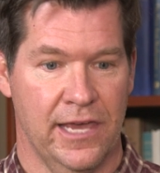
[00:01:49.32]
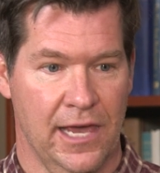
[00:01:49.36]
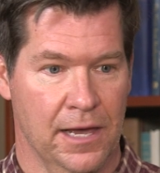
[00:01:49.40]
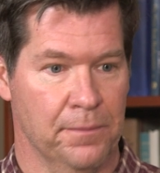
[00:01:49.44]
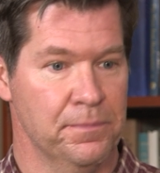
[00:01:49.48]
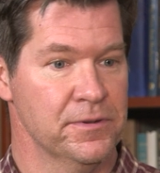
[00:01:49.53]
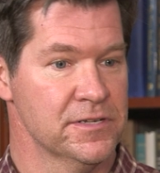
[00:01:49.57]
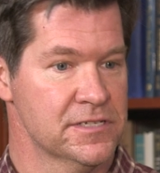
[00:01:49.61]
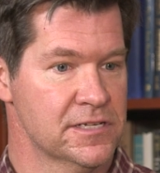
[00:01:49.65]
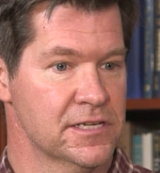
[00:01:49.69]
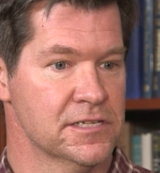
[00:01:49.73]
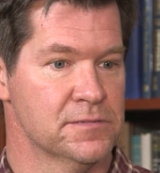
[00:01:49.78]

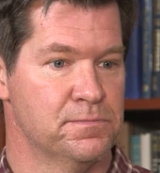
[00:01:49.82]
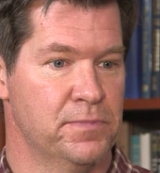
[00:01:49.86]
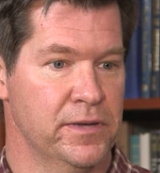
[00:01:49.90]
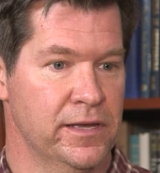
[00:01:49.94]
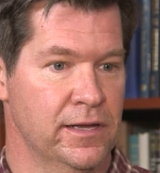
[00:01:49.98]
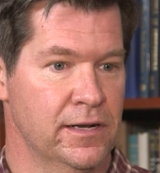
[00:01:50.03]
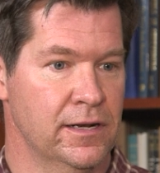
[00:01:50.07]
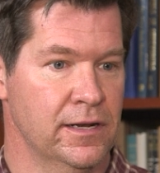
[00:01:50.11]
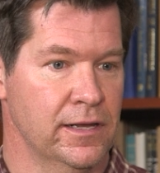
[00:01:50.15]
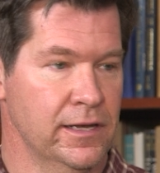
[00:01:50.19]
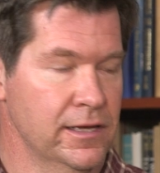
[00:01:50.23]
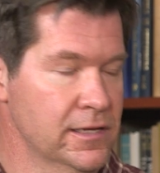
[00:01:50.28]
campus has
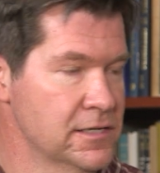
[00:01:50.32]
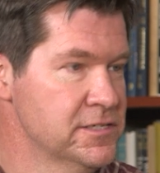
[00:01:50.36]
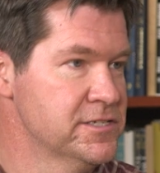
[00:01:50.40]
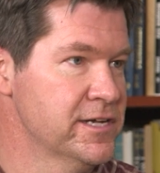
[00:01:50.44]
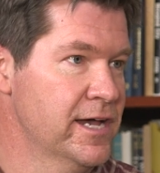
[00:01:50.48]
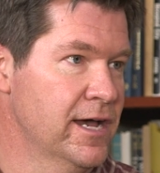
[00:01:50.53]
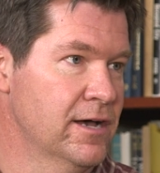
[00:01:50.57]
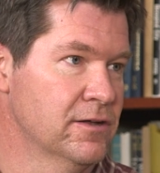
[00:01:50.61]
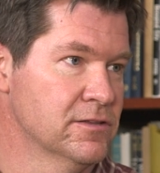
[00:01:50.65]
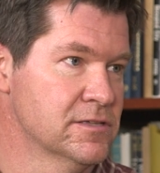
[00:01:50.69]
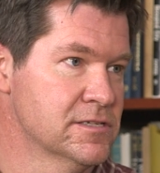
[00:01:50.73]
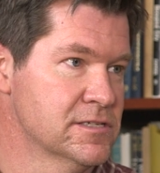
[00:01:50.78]
been in
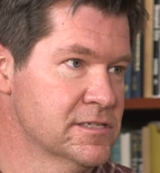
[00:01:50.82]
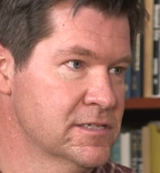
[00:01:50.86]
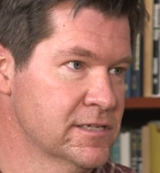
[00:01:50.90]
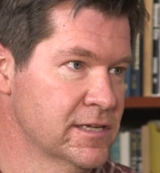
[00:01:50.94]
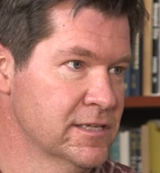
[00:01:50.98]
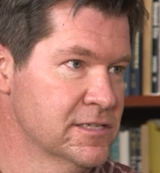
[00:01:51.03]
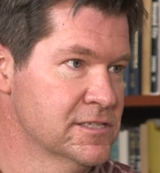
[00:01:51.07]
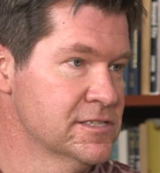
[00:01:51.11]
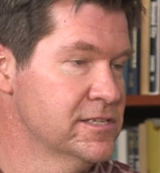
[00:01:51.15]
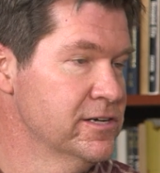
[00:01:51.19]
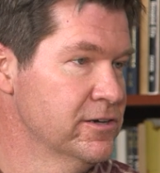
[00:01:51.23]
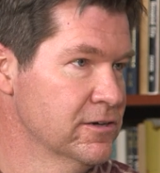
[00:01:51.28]
town
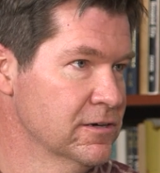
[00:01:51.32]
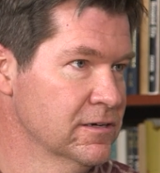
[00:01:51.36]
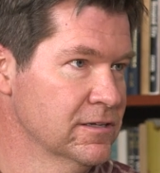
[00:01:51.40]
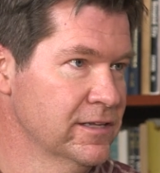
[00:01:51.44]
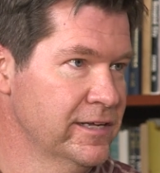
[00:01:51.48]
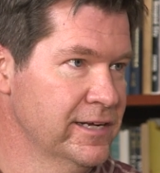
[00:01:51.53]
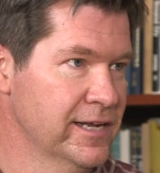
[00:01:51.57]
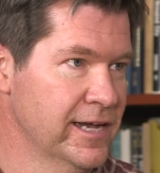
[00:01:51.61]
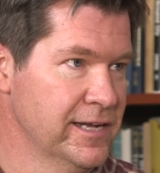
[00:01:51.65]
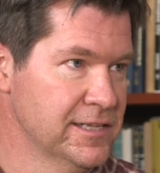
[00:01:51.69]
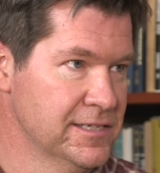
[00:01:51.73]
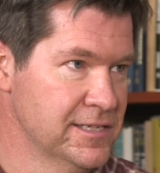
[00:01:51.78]
since the
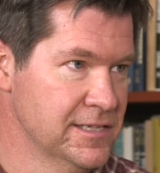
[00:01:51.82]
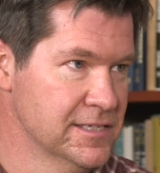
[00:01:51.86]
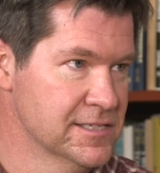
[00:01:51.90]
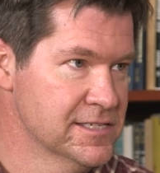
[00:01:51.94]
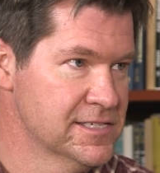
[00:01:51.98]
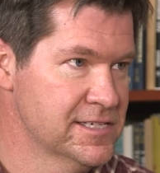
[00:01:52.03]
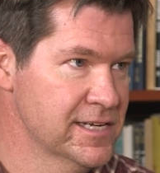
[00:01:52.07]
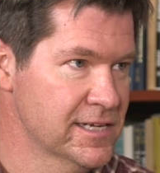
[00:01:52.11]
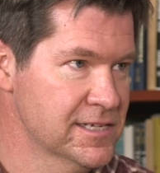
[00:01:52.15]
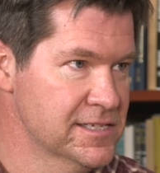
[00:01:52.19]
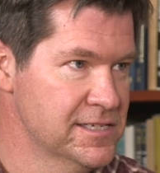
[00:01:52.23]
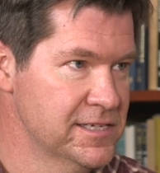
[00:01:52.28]
early
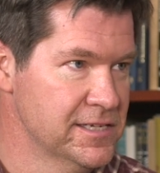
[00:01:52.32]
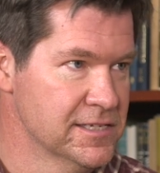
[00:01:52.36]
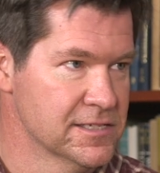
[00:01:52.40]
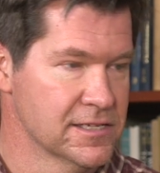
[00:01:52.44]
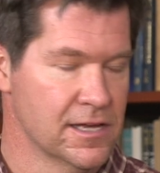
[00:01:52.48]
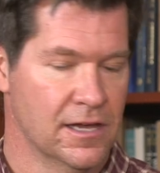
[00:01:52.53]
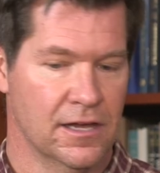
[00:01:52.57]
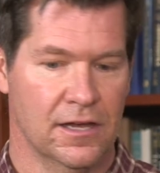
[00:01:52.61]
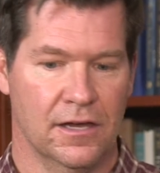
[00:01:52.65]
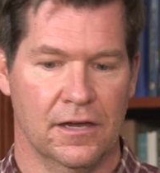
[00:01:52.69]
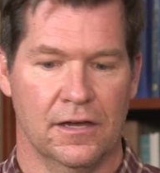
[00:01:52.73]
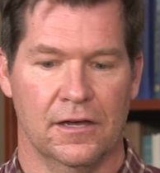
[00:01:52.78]
1960s.
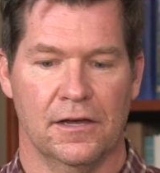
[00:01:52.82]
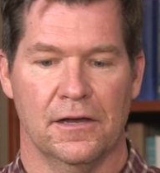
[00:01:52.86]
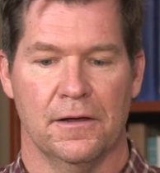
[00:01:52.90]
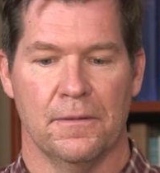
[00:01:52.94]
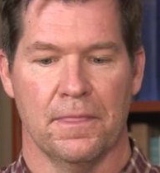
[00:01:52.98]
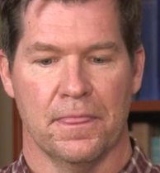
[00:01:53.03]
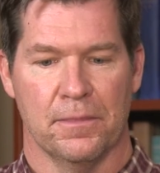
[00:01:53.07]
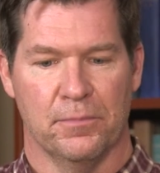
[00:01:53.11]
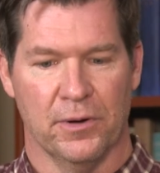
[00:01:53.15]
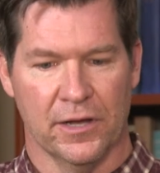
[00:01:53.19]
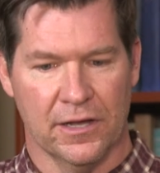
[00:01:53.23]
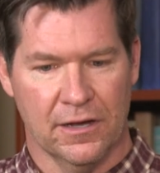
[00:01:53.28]

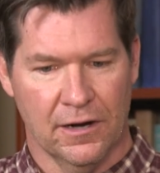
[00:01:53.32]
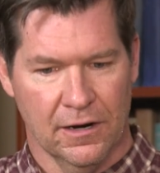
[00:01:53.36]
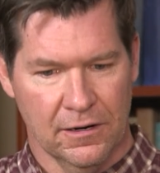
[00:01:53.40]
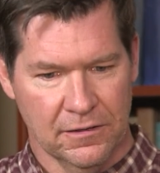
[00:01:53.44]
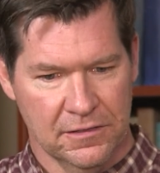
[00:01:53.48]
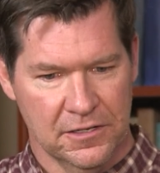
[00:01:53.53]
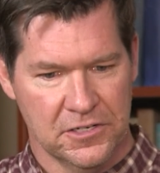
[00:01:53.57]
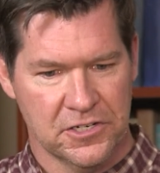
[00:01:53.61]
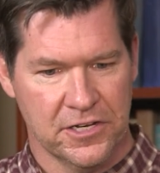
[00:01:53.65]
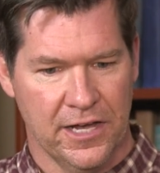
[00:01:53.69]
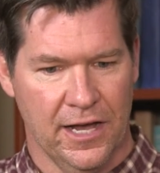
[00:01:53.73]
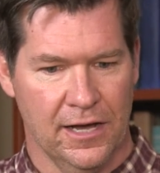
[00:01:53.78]
But
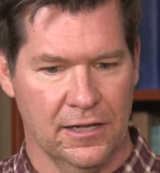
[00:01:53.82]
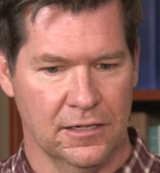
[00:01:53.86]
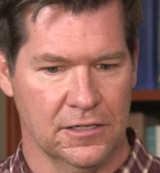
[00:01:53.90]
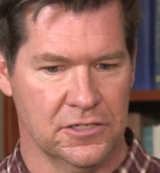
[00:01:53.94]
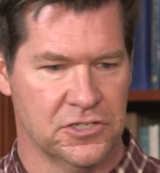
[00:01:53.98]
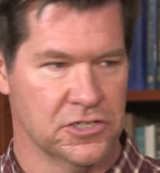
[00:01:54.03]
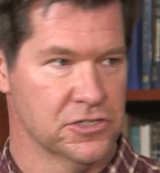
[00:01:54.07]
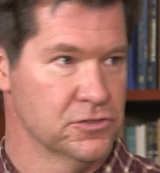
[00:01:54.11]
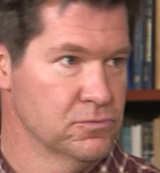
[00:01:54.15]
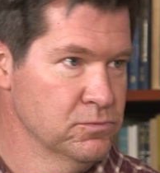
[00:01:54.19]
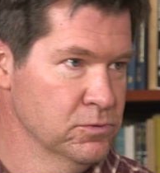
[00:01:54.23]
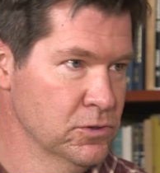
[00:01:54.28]
Carthage
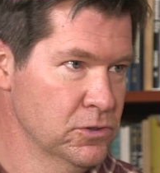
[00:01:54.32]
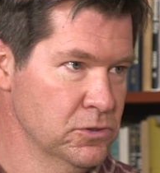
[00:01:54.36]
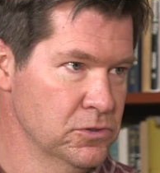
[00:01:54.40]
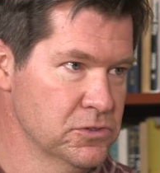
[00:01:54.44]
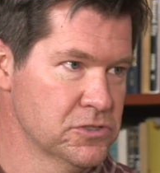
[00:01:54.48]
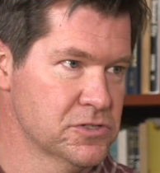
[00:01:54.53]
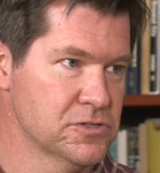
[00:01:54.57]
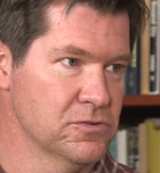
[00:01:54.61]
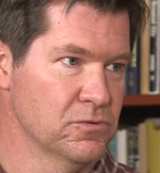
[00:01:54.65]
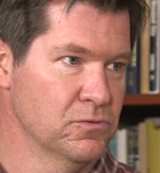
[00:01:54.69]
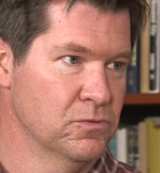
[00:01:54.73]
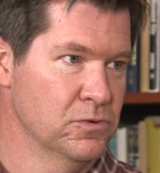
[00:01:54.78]
College's
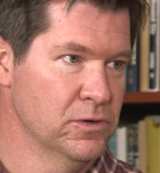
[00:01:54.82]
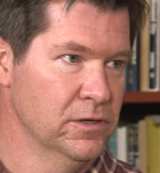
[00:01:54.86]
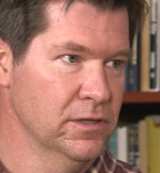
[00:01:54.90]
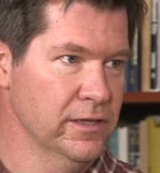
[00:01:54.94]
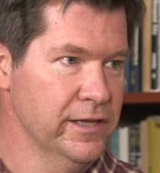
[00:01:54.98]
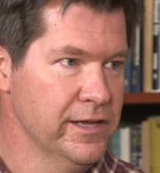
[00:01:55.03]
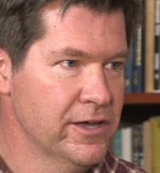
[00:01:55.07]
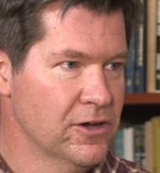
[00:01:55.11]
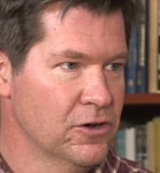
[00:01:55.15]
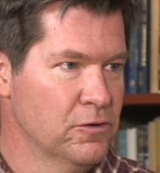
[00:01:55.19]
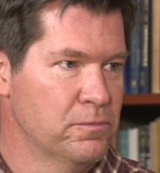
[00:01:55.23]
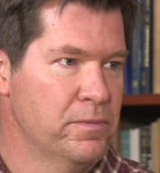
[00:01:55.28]
roots
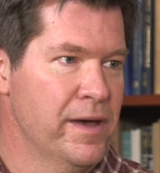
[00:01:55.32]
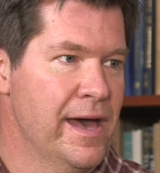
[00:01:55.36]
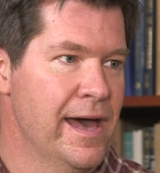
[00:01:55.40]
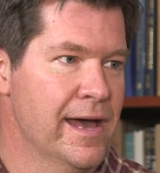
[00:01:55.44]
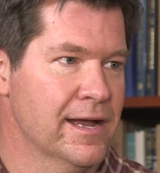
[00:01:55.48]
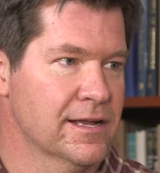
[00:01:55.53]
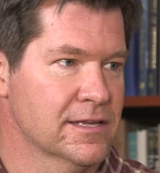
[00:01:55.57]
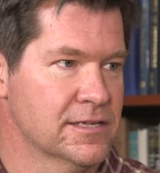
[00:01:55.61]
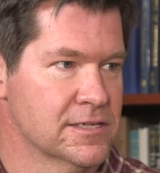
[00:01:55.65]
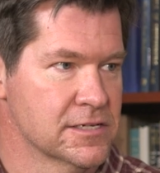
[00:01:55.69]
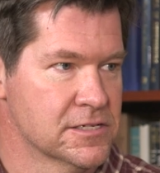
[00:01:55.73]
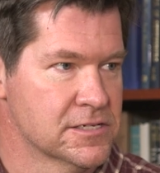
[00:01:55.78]
really go
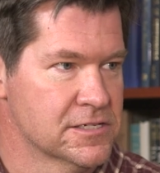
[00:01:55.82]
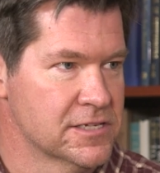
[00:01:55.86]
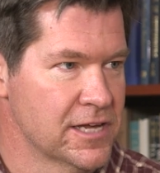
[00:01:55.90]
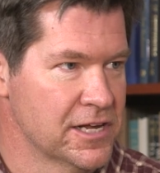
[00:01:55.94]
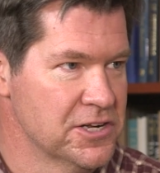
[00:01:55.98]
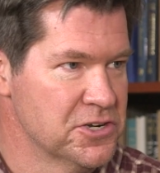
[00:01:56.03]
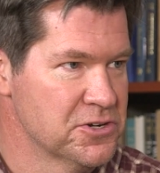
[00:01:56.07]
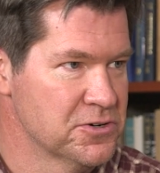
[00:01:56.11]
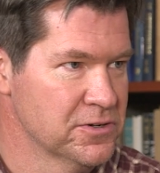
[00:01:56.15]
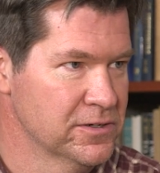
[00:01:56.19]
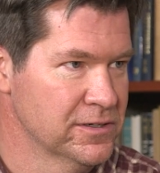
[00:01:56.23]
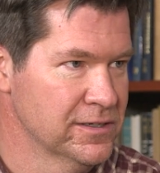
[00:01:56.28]
back to
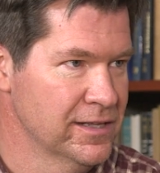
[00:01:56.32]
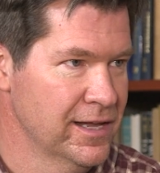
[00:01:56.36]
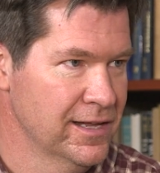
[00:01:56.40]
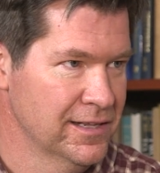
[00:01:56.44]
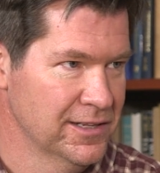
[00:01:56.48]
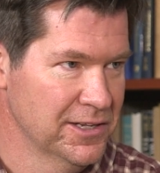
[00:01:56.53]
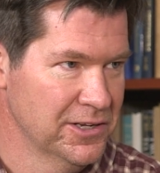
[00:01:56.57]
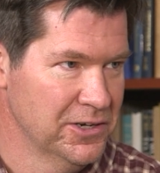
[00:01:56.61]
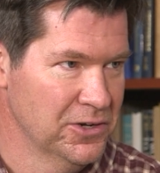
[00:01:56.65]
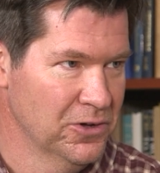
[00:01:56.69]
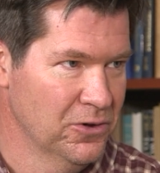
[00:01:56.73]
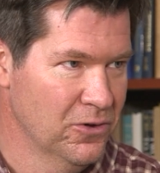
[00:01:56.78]
central
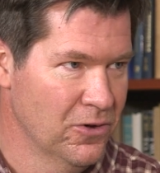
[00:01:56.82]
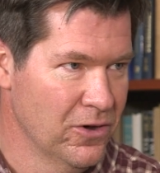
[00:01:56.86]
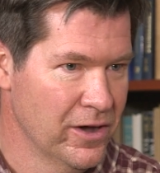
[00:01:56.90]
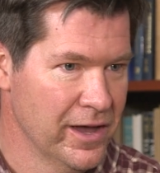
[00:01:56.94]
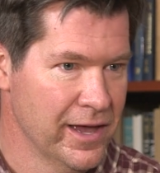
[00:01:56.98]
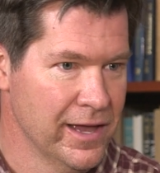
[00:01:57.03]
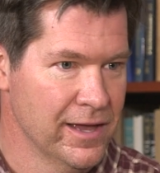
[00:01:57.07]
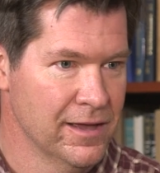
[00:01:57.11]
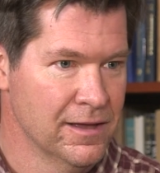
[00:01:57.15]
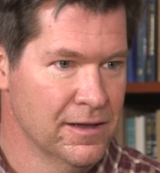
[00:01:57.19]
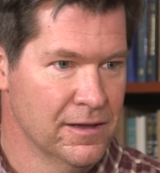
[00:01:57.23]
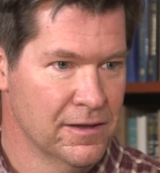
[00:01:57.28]

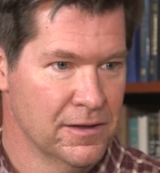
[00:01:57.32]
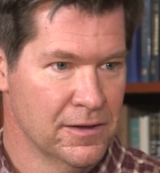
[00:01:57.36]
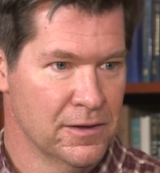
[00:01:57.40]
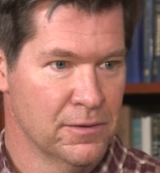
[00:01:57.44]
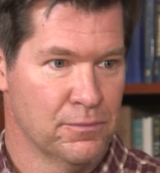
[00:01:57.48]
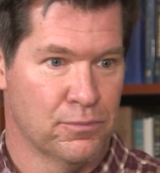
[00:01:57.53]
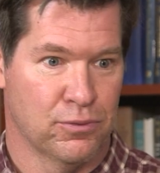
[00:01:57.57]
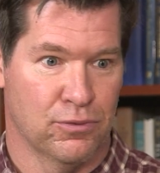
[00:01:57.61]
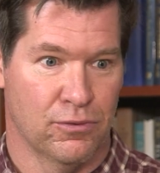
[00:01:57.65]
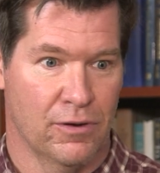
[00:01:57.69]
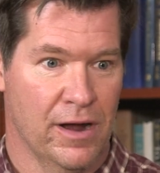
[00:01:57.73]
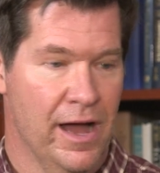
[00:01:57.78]
Illinois
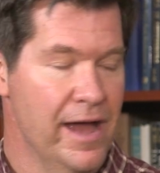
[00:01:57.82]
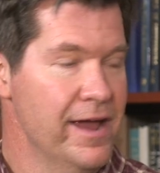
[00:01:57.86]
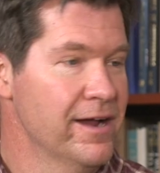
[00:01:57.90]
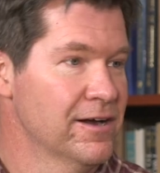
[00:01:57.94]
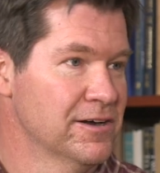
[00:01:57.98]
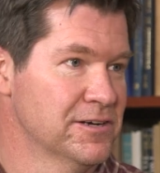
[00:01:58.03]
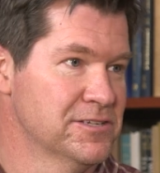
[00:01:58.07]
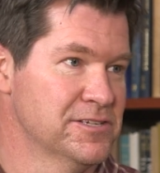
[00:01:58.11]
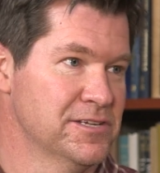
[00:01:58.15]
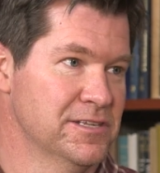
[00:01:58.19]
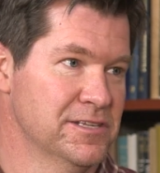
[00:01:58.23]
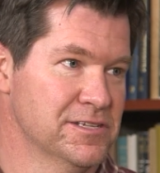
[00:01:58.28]

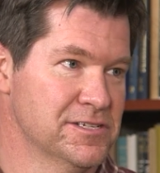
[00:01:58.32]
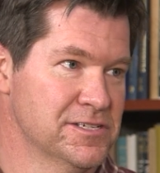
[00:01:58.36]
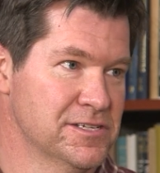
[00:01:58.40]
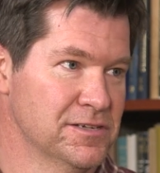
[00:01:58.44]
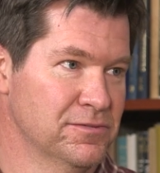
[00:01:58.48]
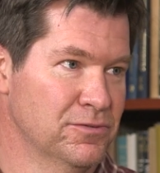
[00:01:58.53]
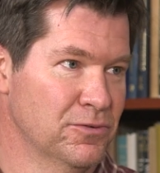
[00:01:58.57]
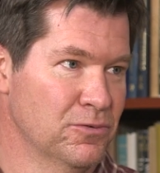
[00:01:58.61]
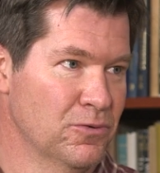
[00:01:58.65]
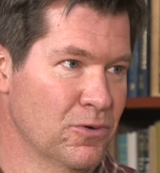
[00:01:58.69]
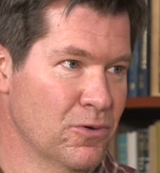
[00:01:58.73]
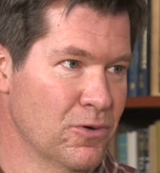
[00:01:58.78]
prior to the
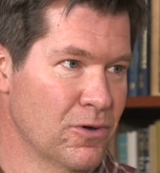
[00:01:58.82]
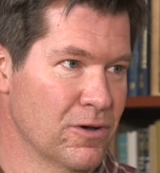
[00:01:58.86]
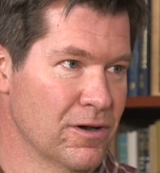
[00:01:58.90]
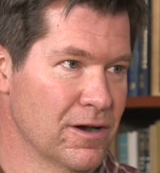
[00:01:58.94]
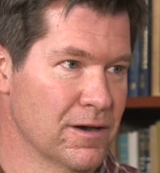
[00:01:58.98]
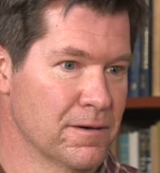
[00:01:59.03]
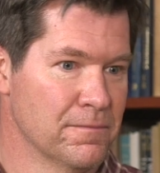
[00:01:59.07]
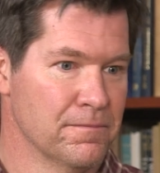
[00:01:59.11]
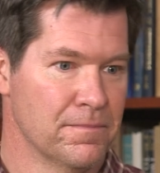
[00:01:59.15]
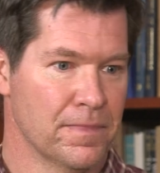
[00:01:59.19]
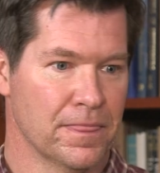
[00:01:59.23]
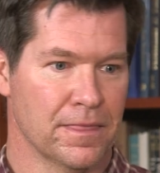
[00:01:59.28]
Civil
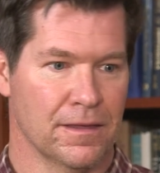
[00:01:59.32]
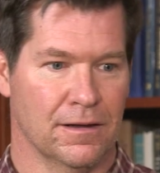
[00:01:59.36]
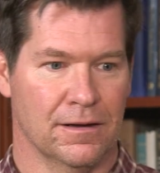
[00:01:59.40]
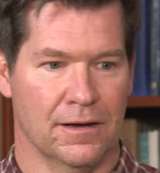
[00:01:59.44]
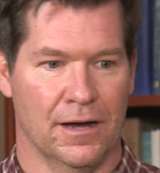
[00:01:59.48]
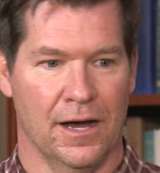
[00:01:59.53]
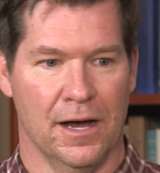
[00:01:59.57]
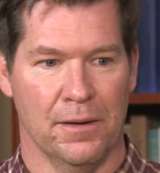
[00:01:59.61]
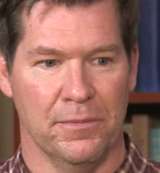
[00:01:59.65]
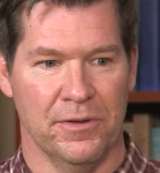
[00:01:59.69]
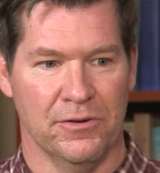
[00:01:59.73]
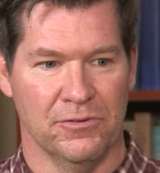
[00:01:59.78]
War.
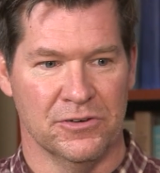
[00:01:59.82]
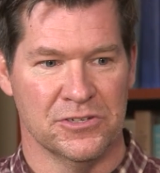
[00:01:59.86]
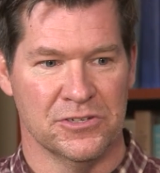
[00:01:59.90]
It